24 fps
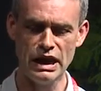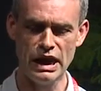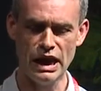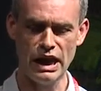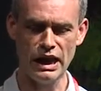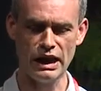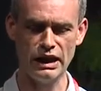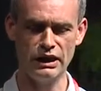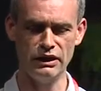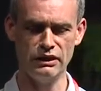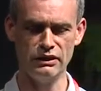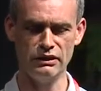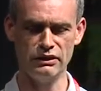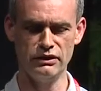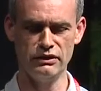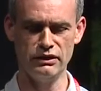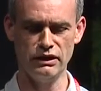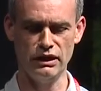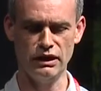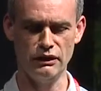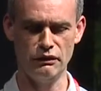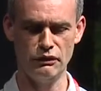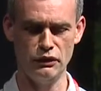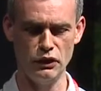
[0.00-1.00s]
And
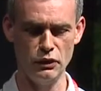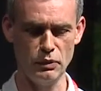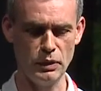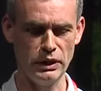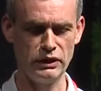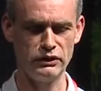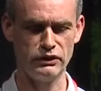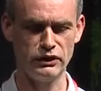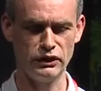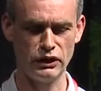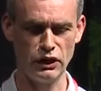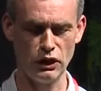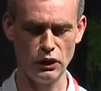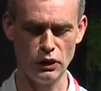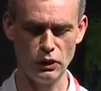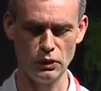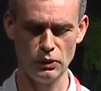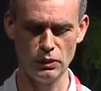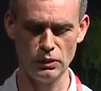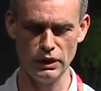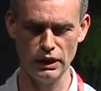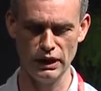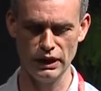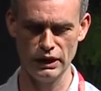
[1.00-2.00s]
a few weeks
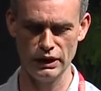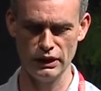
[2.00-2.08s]
ago,